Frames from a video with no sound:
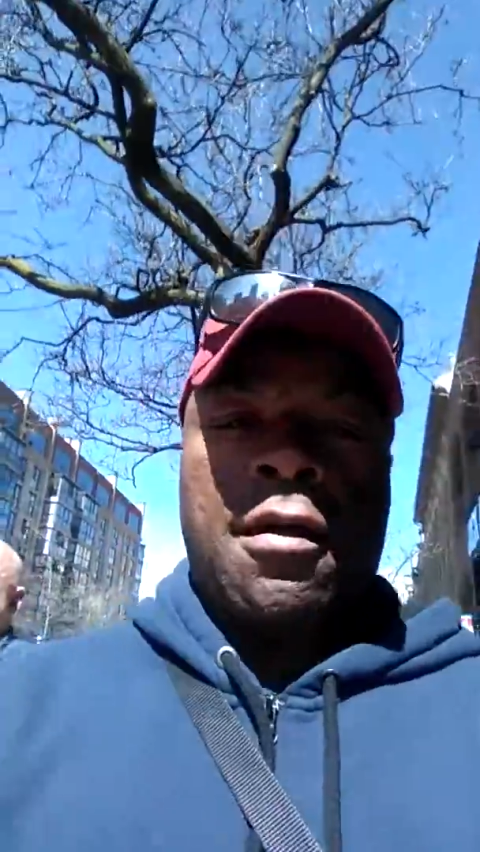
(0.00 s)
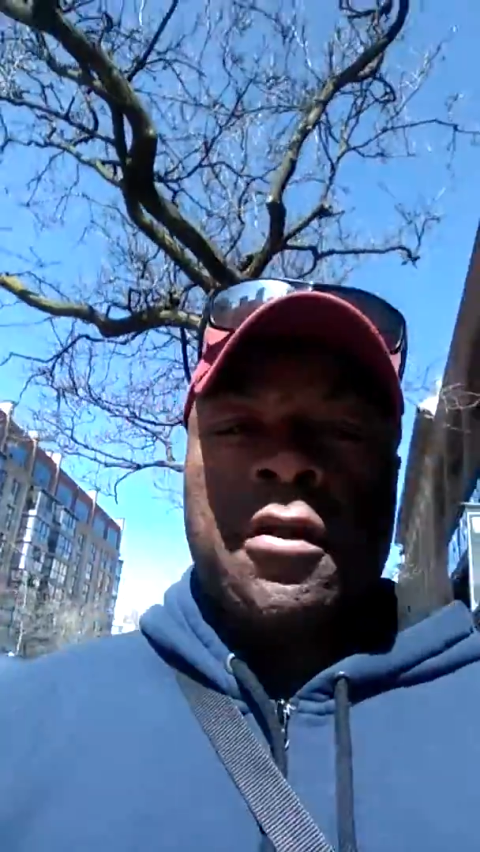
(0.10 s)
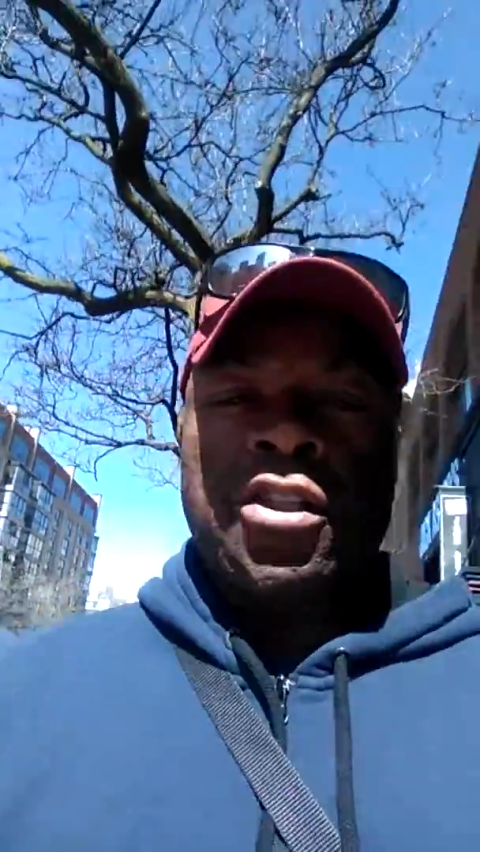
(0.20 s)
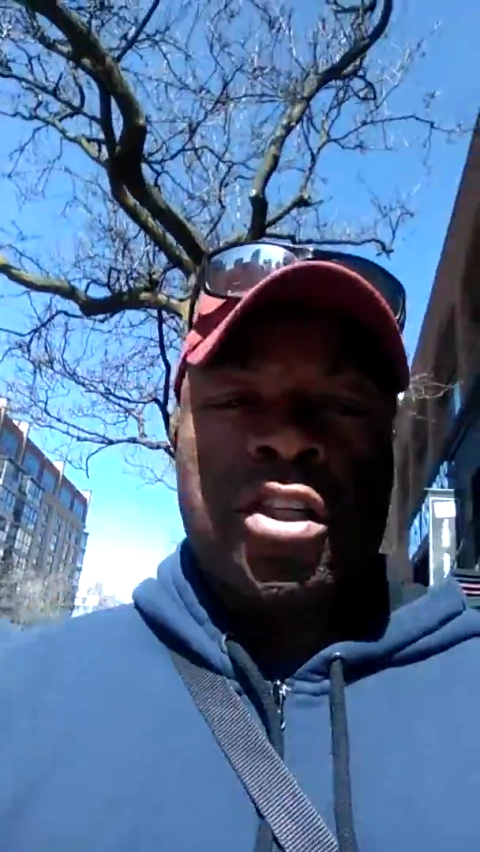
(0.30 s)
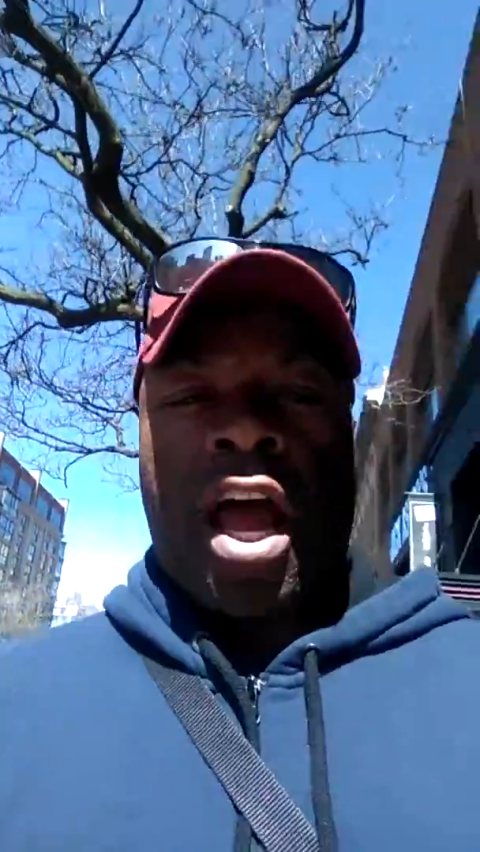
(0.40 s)
I'm
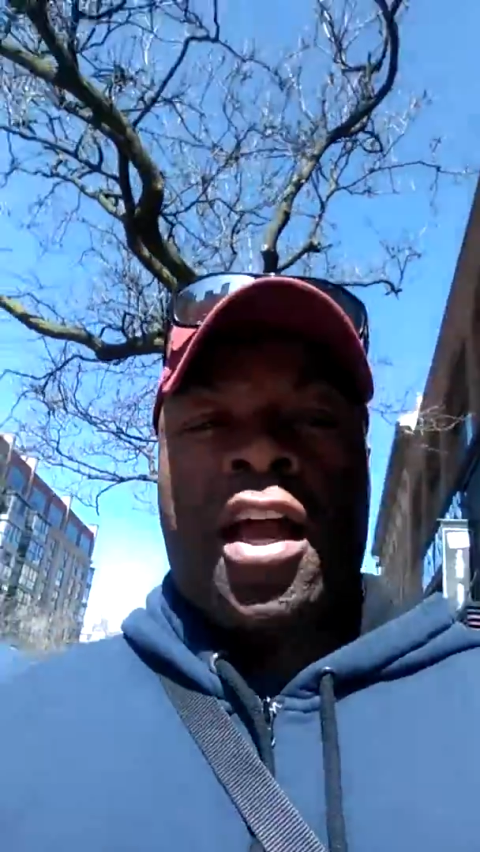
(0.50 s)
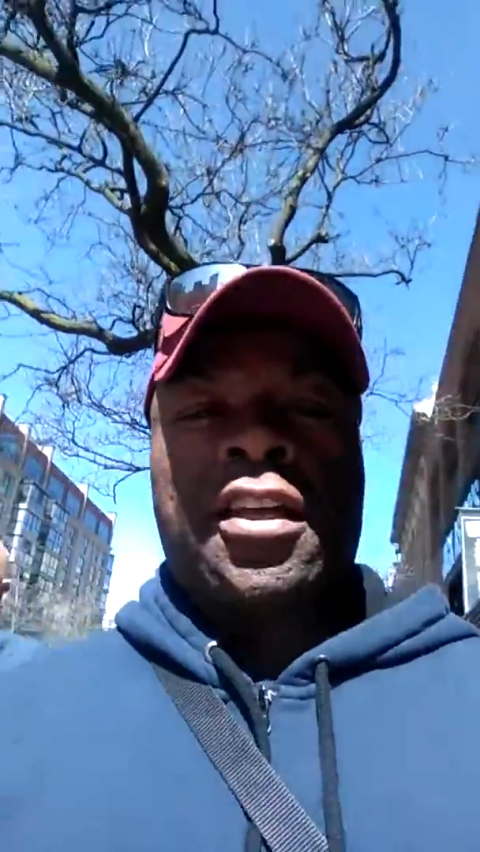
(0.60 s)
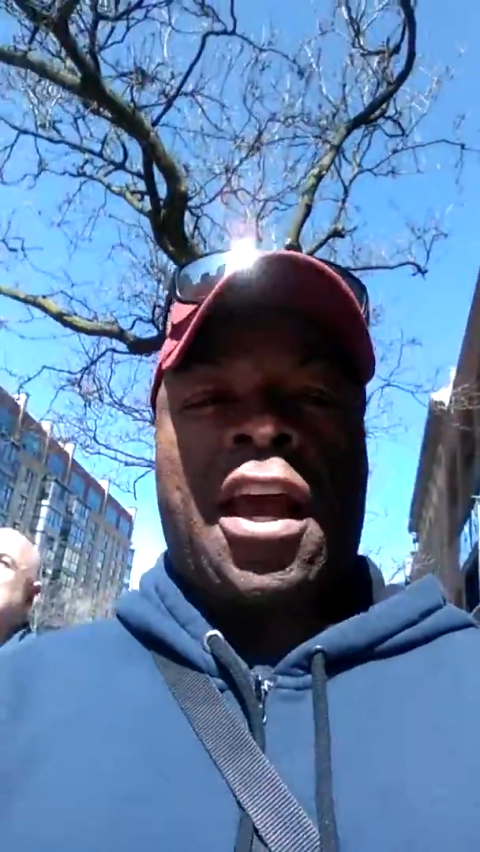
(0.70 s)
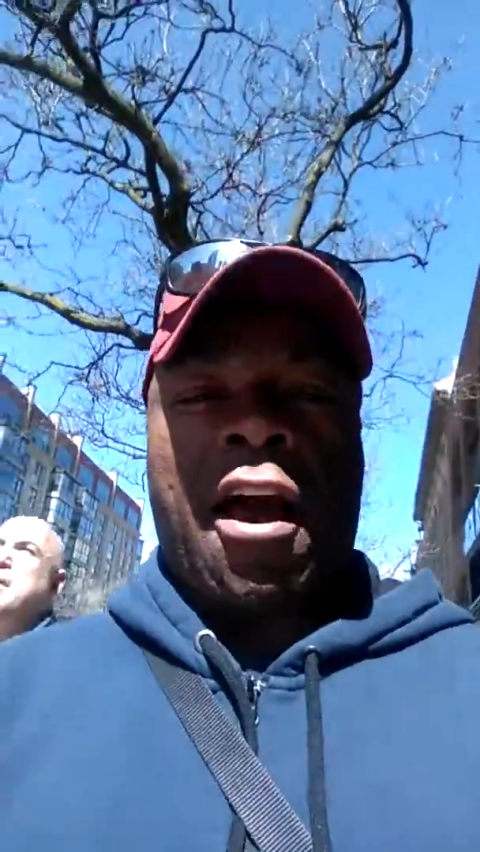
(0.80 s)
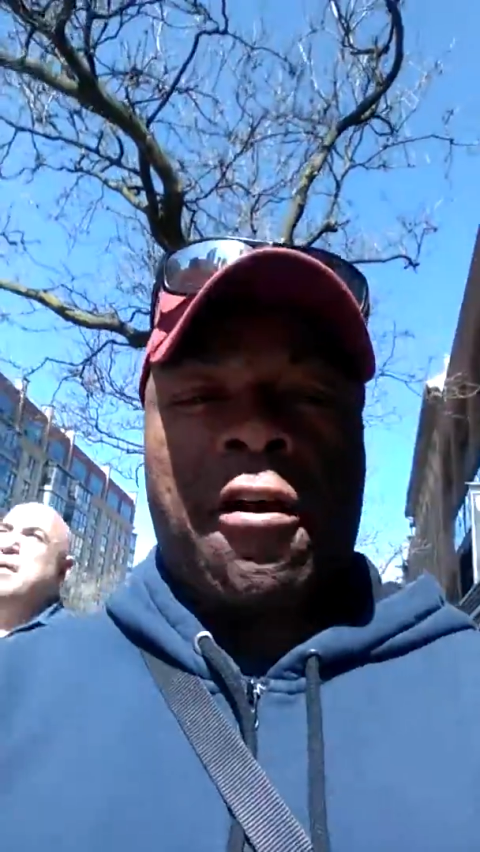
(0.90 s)
in
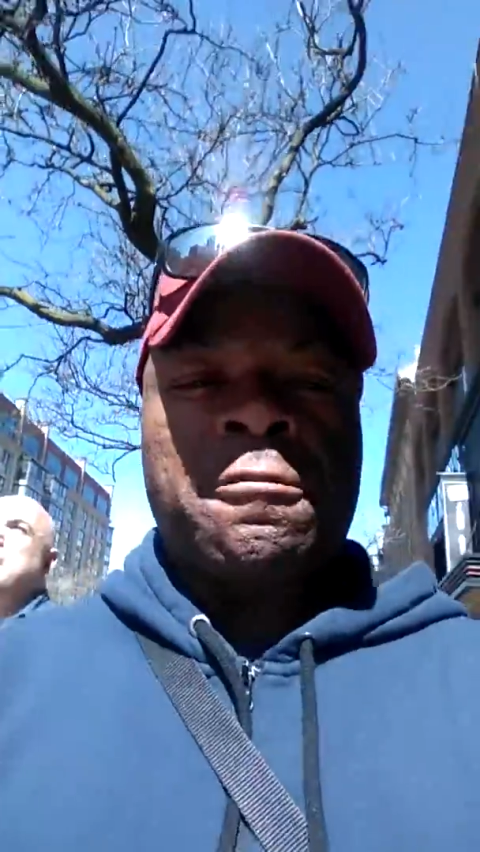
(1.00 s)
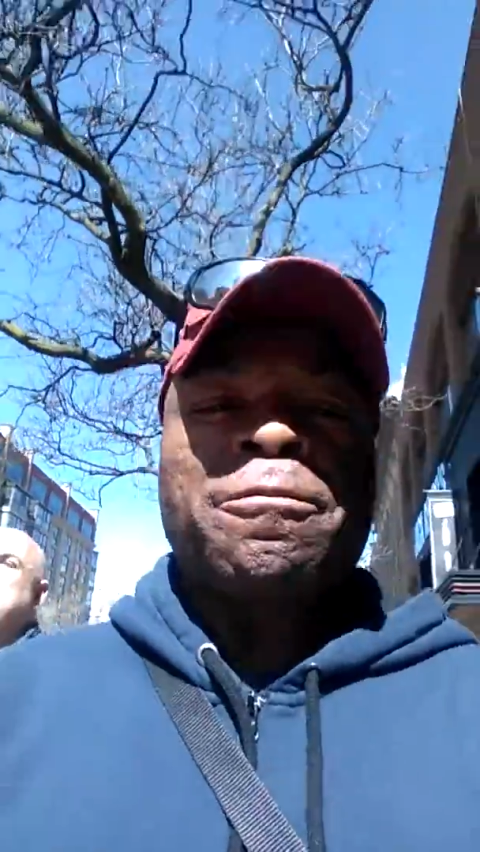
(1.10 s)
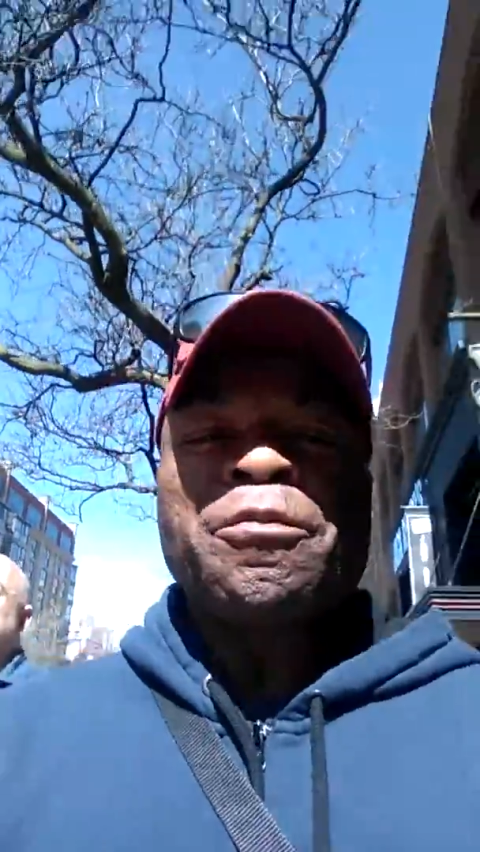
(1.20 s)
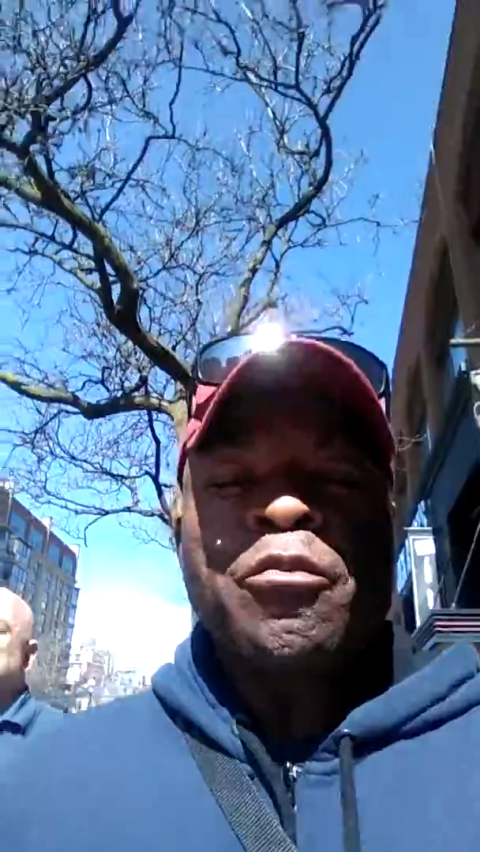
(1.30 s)
shock, y'all.